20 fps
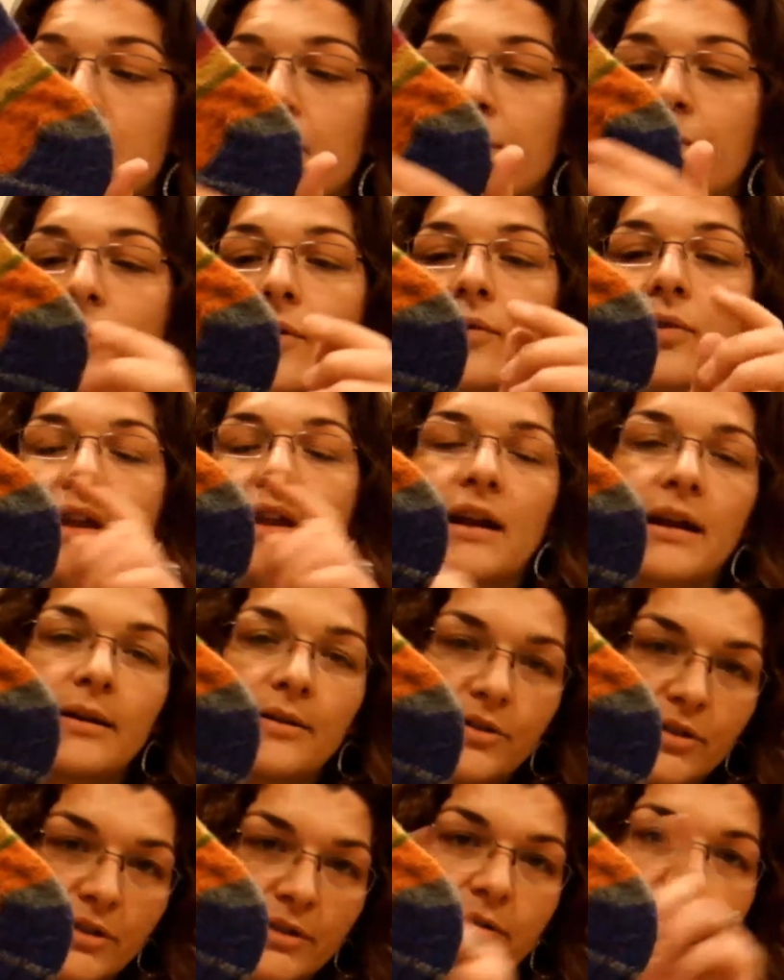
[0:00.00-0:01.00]
So then I
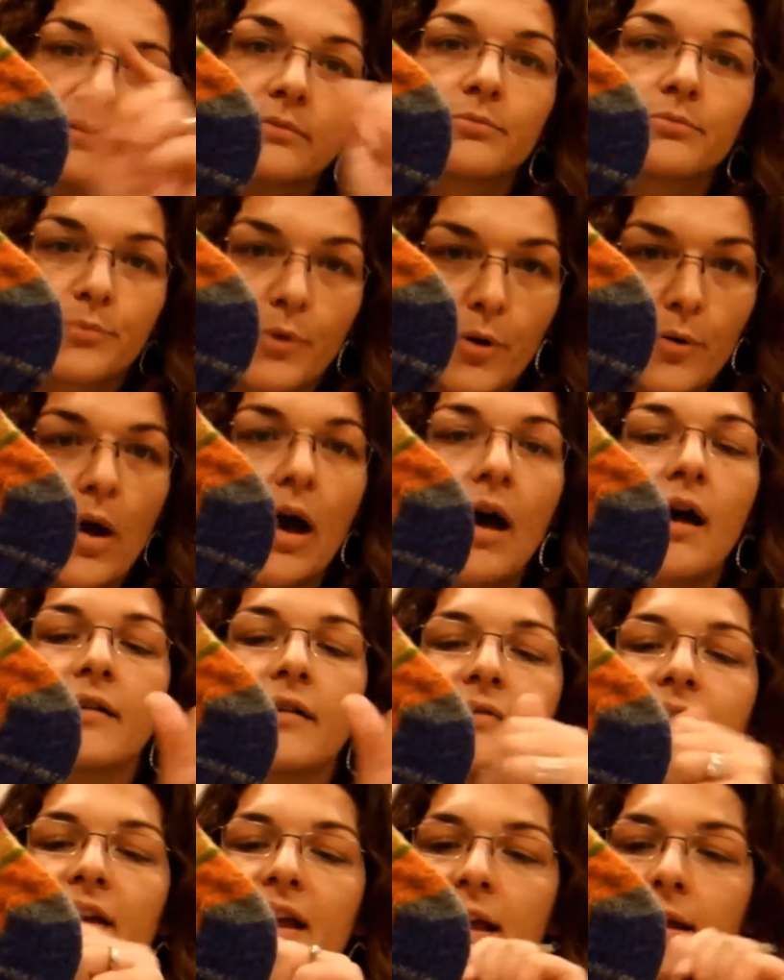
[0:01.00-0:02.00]
just broke
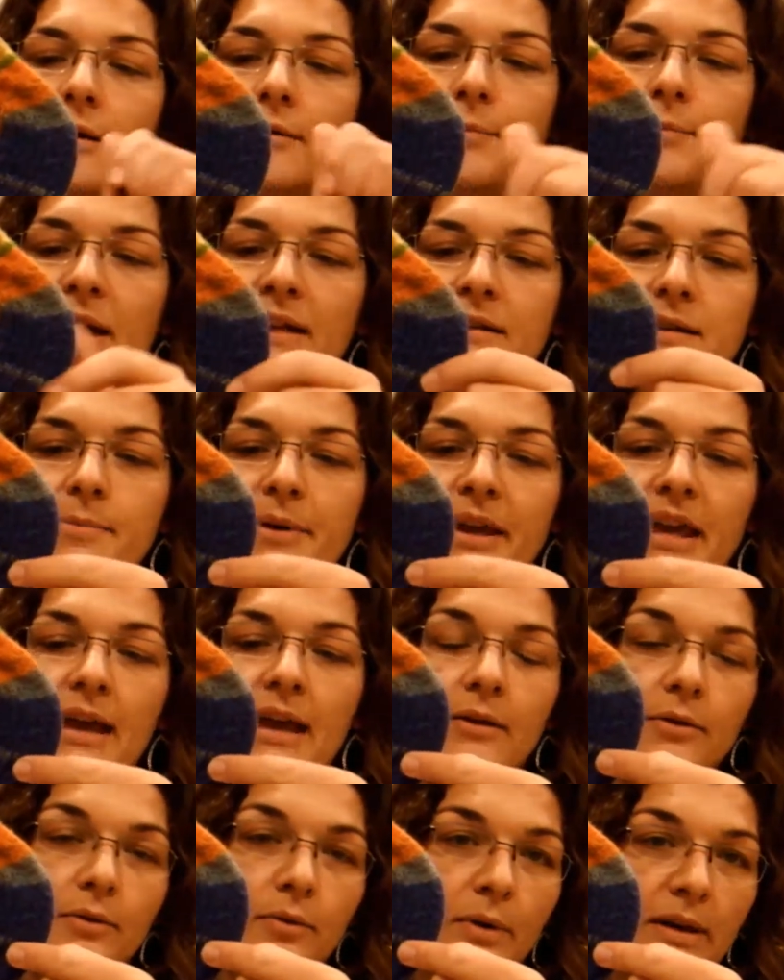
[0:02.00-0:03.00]
off and picked up
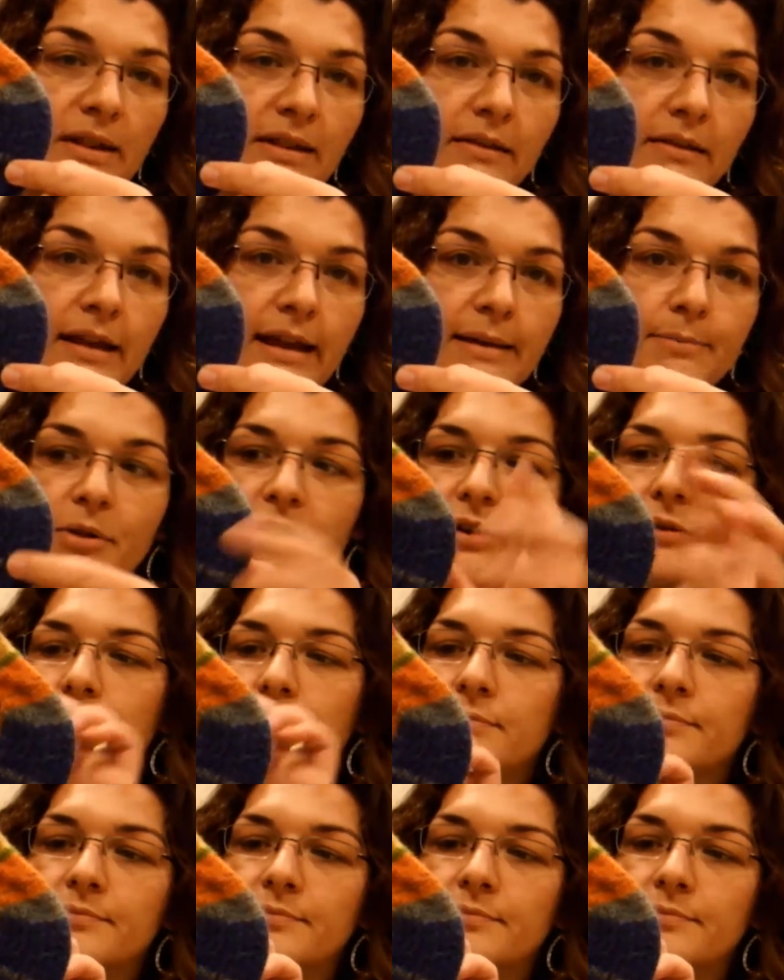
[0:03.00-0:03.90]
again with the light blue.